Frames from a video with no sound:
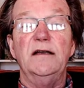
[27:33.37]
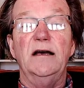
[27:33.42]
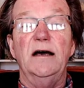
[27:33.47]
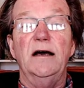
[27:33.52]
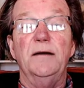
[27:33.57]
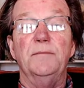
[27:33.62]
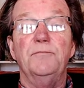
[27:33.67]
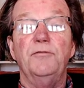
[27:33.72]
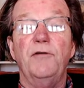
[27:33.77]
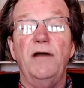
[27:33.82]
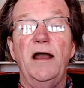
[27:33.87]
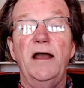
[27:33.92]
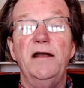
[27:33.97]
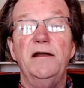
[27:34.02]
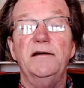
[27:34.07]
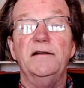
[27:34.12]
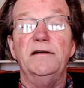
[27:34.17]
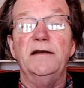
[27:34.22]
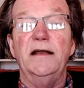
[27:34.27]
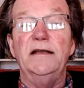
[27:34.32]

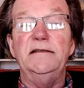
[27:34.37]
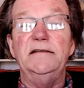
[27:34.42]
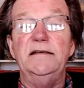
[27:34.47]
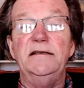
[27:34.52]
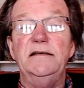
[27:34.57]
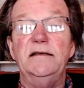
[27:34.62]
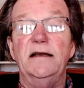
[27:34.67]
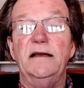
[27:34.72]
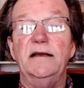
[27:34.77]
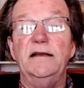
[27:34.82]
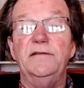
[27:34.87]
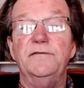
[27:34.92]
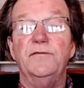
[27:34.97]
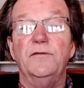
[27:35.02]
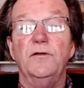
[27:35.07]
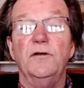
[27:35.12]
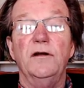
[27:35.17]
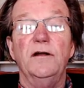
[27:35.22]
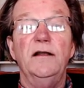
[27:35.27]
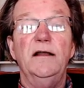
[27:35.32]
prior to
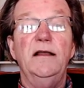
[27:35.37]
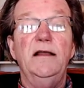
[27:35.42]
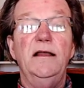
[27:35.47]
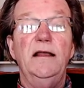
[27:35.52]
1994,